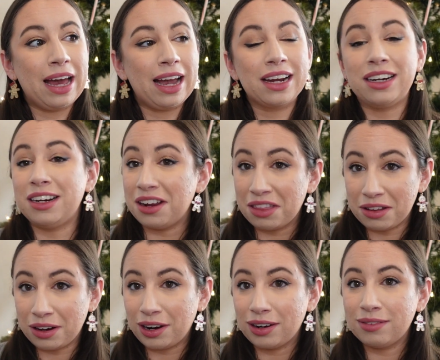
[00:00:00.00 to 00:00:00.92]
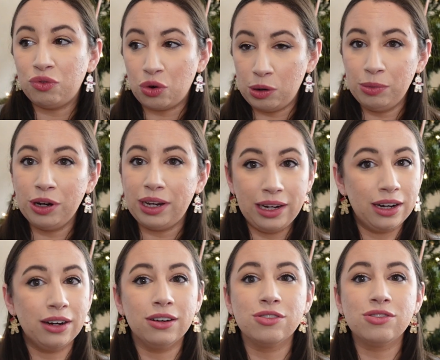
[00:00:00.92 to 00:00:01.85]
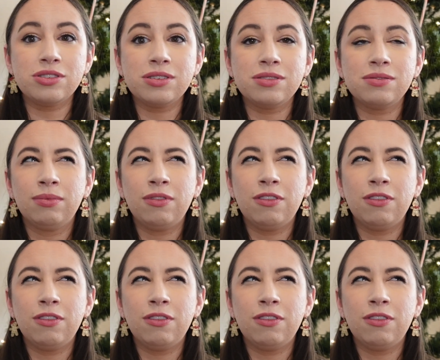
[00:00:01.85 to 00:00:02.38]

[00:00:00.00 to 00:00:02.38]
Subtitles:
back at another former year's